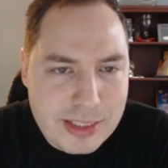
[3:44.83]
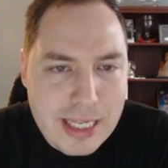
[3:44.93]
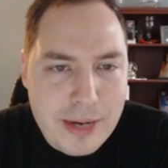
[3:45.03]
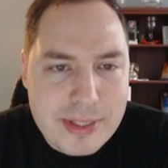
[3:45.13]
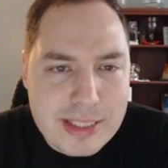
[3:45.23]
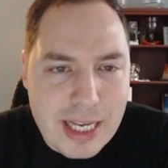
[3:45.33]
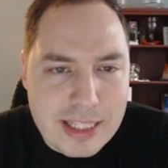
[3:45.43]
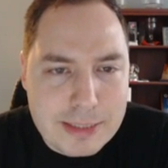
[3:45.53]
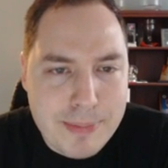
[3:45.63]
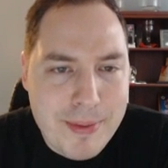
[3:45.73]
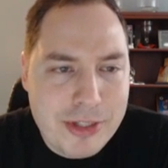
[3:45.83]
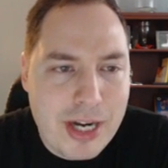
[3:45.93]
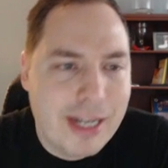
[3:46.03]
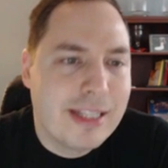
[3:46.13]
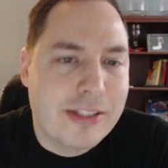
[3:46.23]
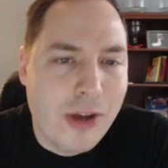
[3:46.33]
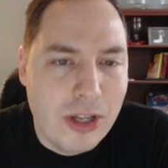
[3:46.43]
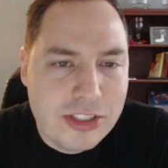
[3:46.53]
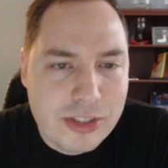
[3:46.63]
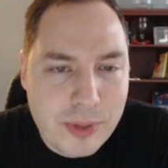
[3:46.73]
Now he's got this Baby Dragon that's
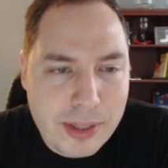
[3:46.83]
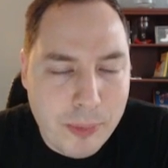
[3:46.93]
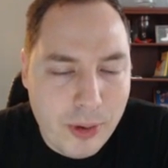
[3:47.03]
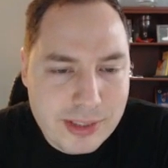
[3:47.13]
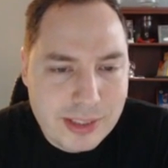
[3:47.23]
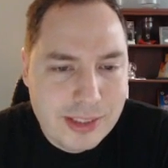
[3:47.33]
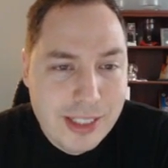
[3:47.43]
also in the poison.